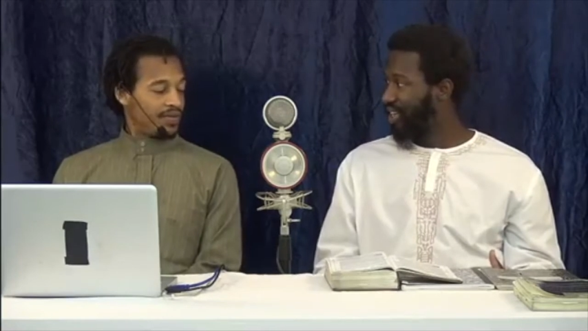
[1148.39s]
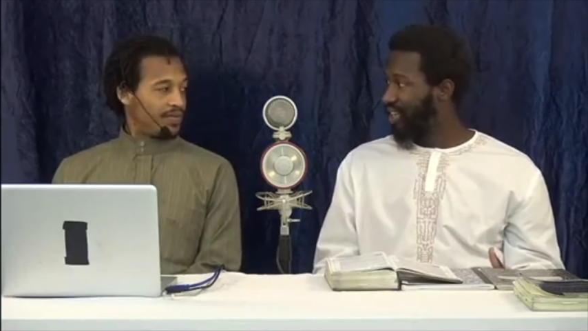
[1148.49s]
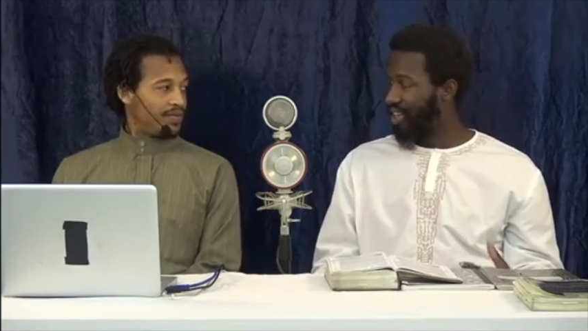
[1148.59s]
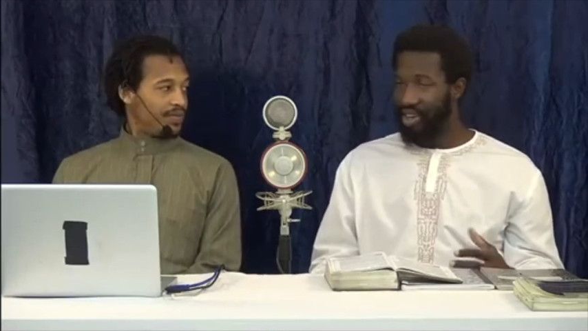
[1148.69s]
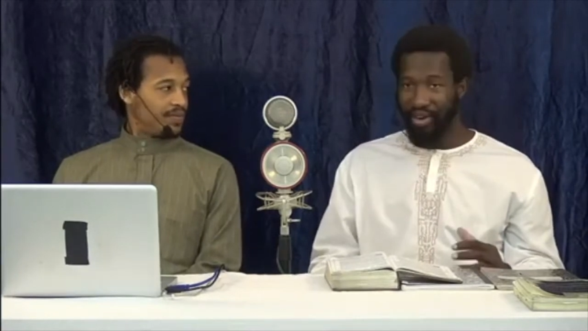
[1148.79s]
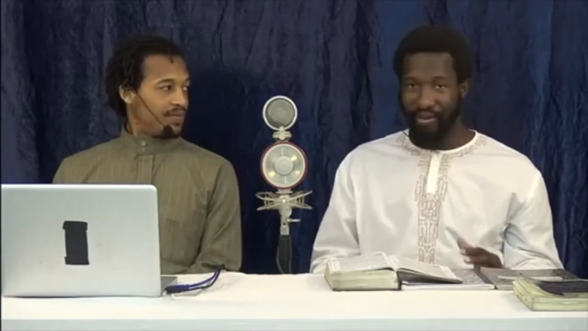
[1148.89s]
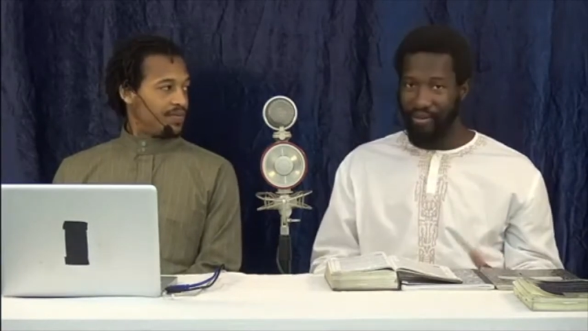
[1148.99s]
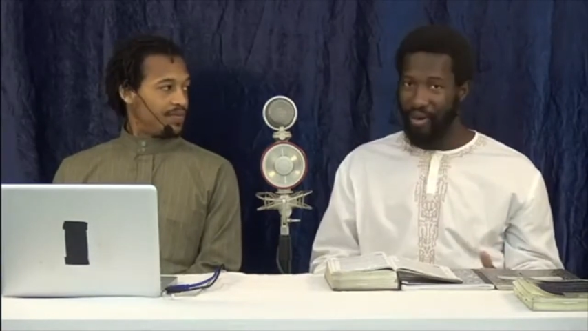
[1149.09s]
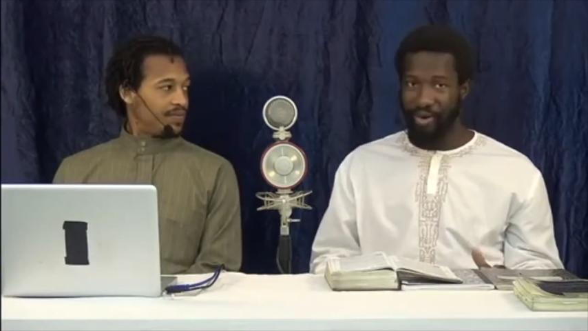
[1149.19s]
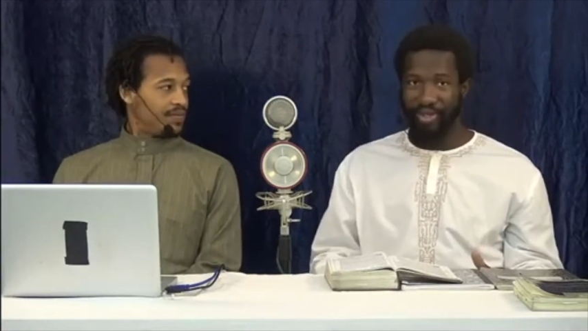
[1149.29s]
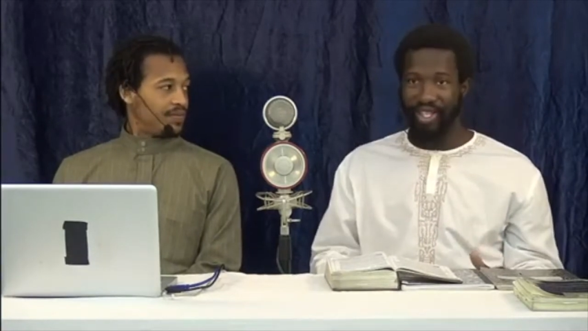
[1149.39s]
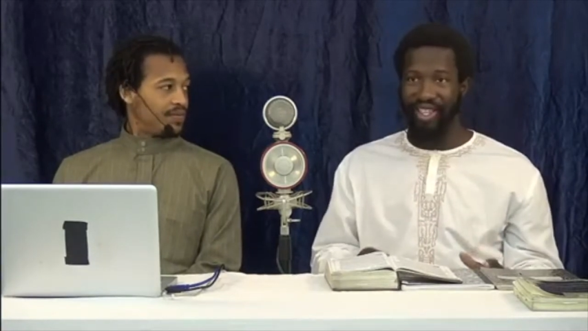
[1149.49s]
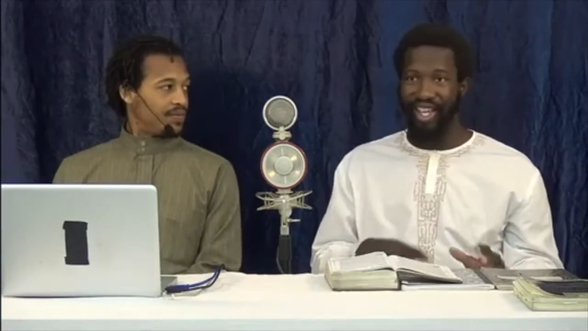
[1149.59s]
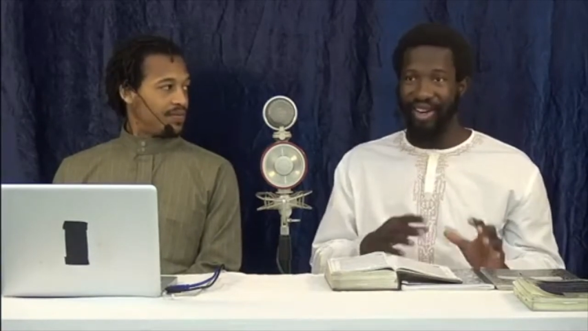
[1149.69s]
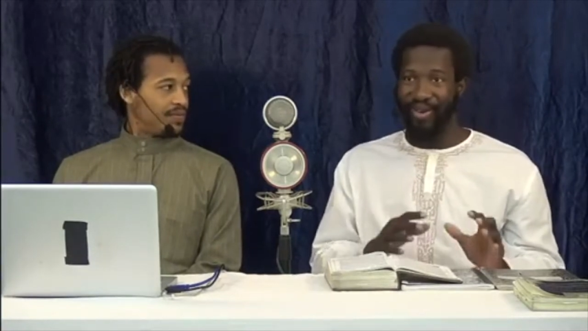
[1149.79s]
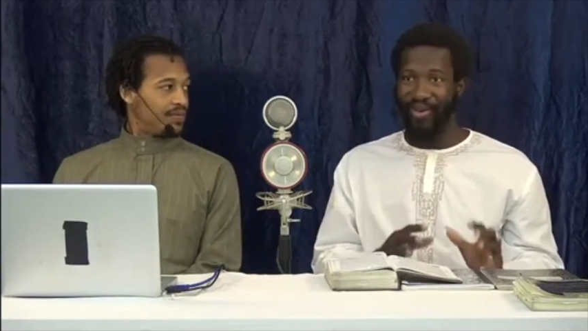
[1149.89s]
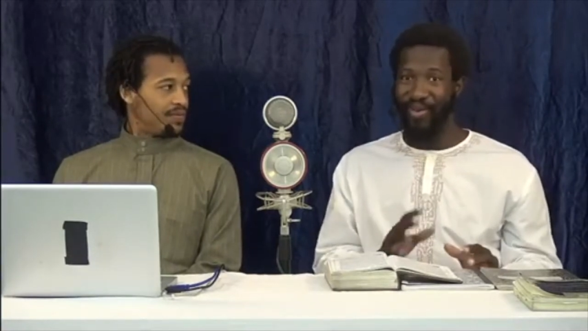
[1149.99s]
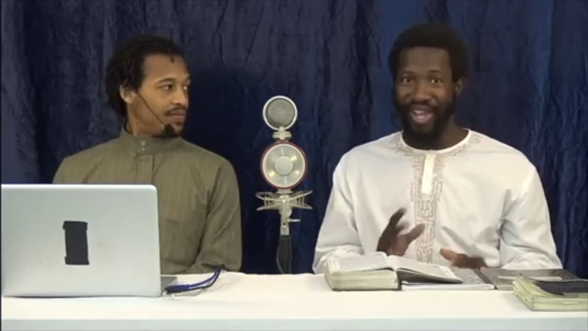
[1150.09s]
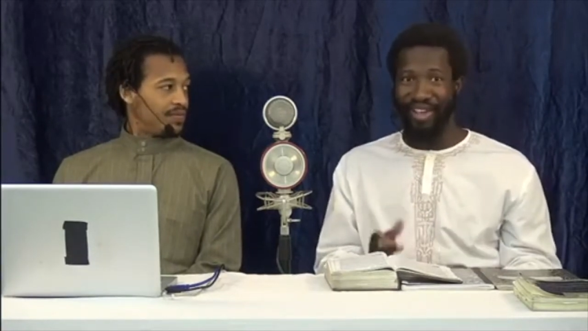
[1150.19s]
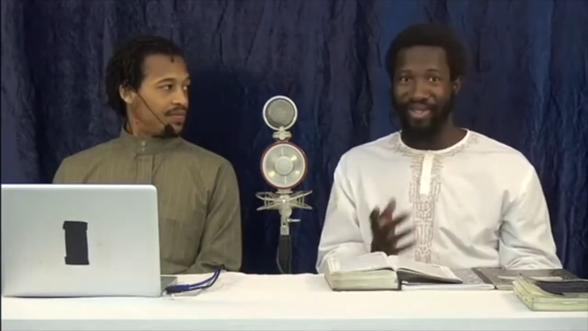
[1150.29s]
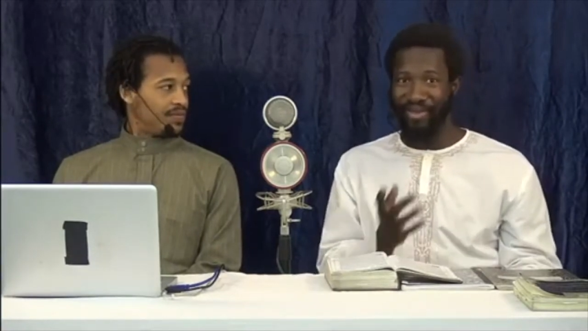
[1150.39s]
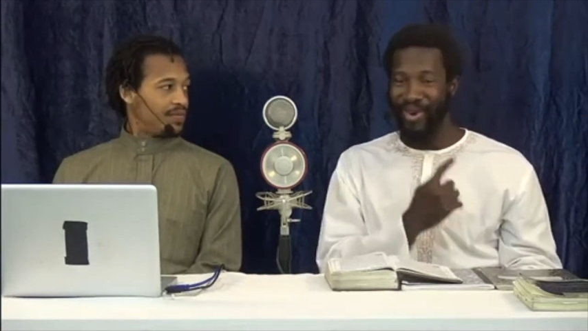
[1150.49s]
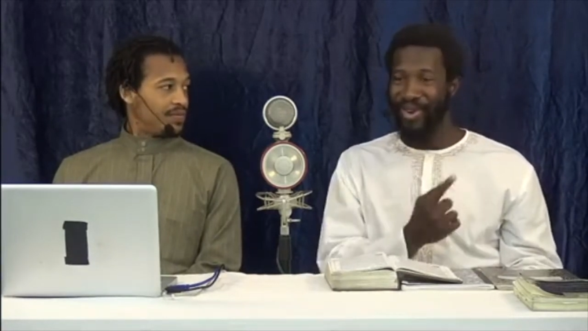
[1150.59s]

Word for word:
Speaker 1: It confirms it that we have to put on the